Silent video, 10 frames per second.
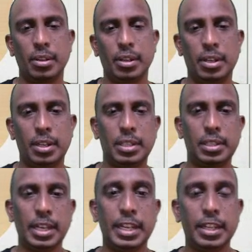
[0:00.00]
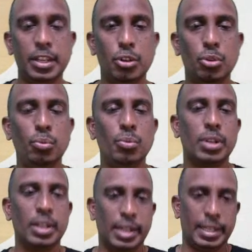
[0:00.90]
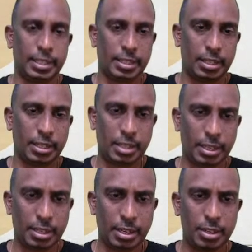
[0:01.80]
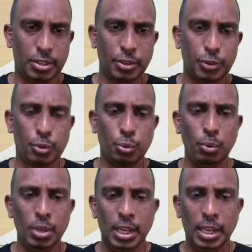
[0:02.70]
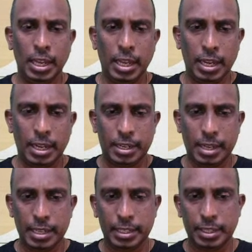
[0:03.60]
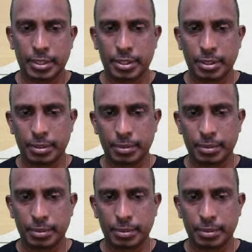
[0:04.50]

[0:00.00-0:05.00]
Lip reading: It is sent into digester, that it reaches to digester.